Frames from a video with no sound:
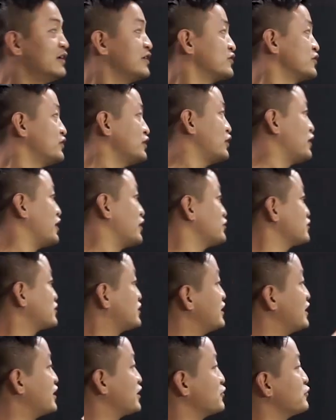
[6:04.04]
So now are you
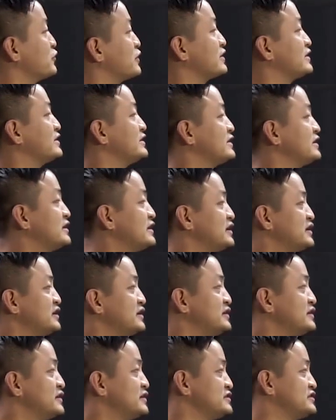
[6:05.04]
clear with the
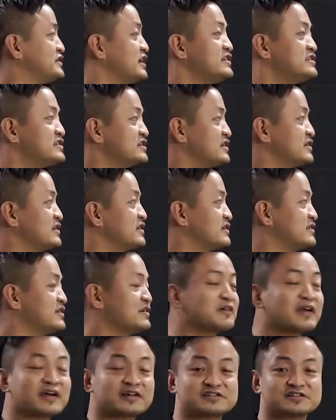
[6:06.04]
changing the
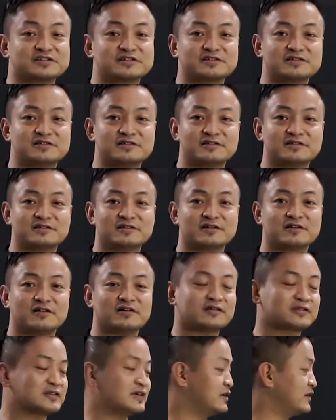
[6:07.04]
direction?
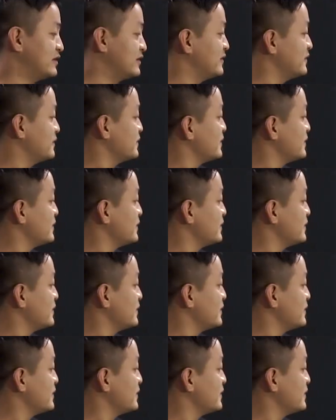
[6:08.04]
Okay.